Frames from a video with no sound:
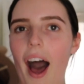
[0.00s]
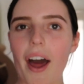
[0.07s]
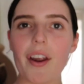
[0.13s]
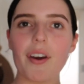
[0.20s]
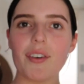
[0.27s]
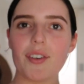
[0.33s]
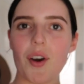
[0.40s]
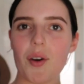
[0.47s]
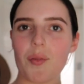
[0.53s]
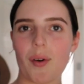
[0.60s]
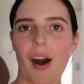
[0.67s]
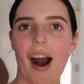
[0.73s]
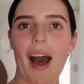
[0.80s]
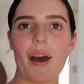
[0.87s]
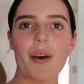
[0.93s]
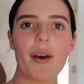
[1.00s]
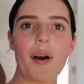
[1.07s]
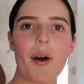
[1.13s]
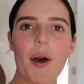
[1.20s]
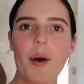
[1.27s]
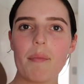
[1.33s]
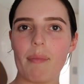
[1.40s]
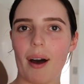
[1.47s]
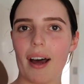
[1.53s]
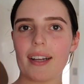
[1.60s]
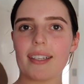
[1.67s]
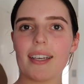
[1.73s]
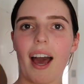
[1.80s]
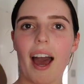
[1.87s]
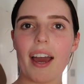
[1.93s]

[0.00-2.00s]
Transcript: I don't know why, but